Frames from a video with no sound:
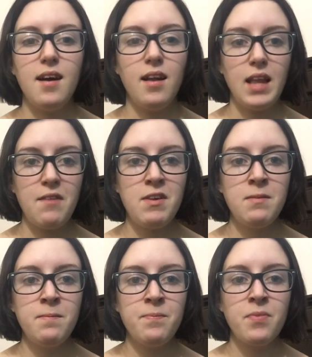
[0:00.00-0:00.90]

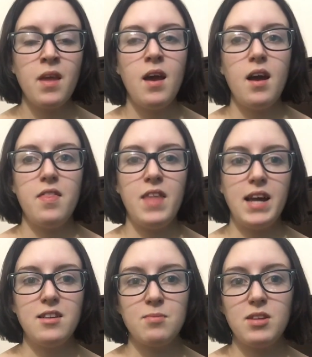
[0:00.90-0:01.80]
11.
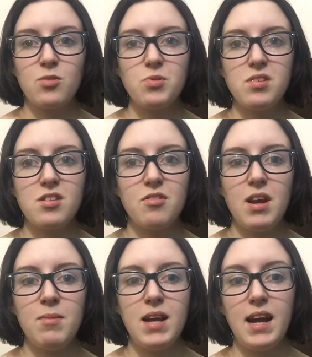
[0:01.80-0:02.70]
That is my school
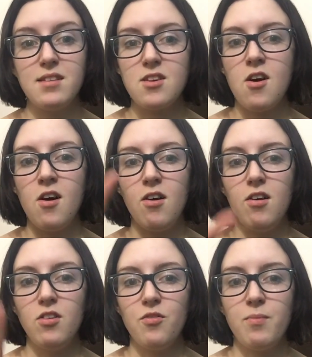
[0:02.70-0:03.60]
Instagram, and it has
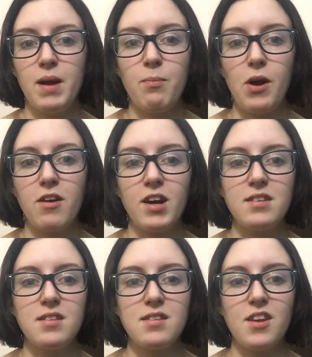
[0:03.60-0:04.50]
all of my
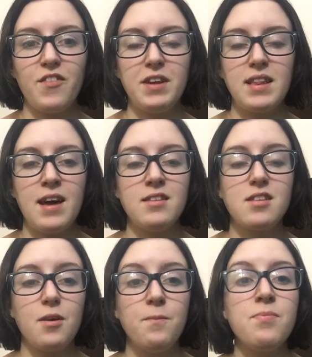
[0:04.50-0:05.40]
progress and stuff like that. So